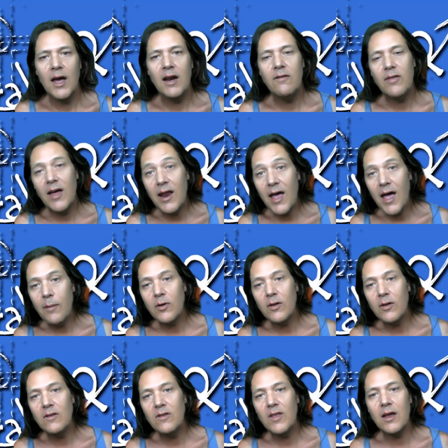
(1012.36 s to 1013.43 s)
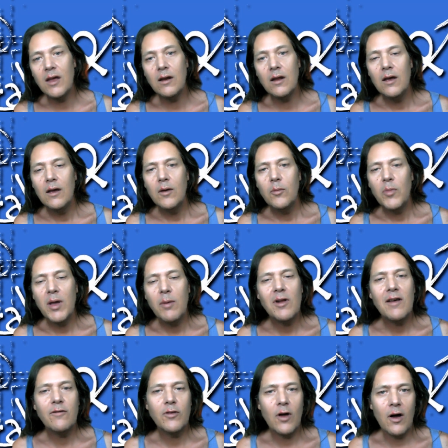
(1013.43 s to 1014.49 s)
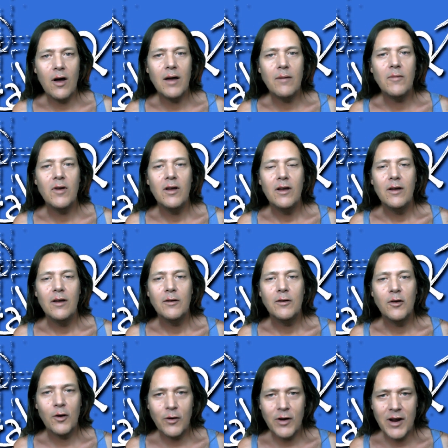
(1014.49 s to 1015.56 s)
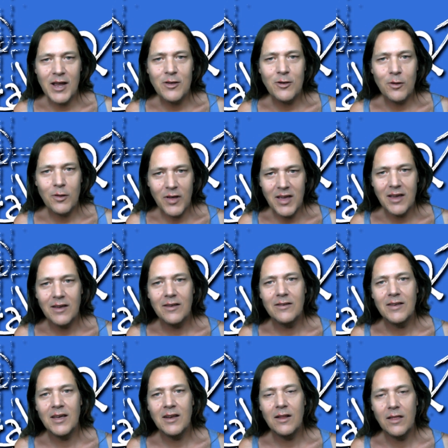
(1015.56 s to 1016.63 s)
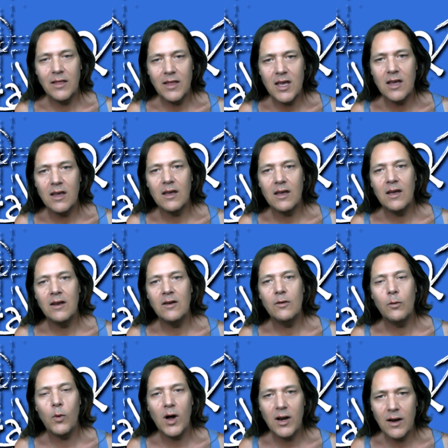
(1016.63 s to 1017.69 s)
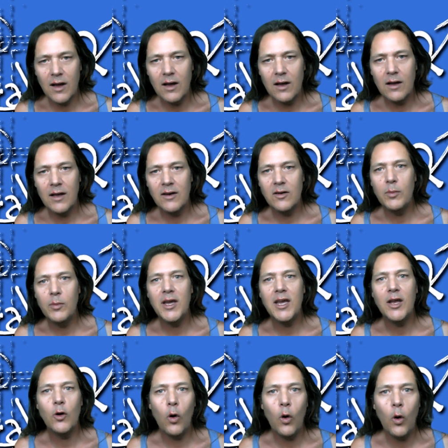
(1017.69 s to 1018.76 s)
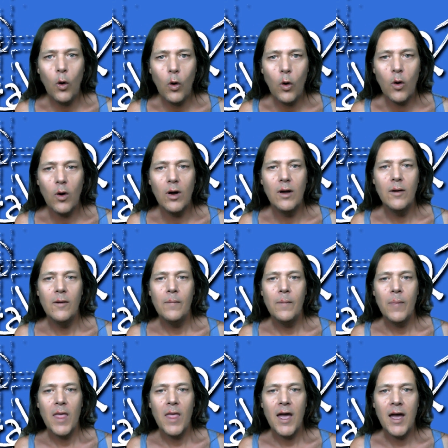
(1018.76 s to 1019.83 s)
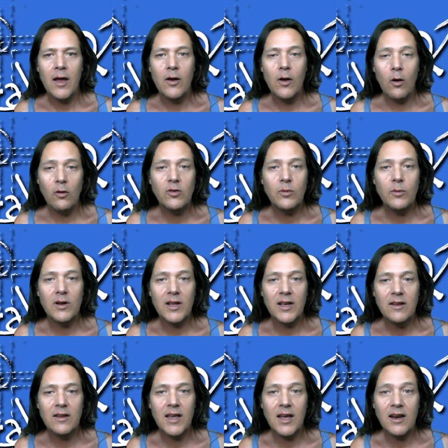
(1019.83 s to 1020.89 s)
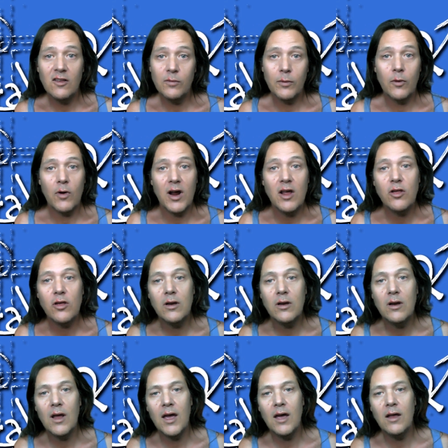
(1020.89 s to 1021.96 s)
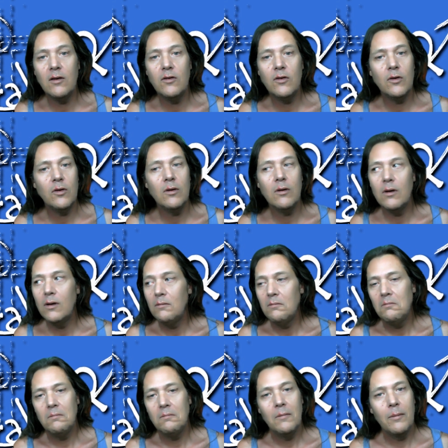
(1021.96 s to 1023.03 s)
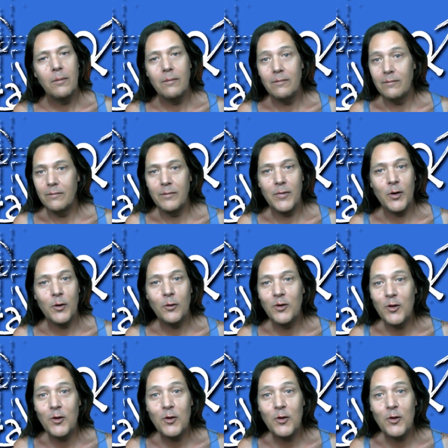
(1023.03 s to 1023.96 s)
And if that happens, then people have time to create new things and to think and to wonder and to be in awe and ultimately to get inspiration and to build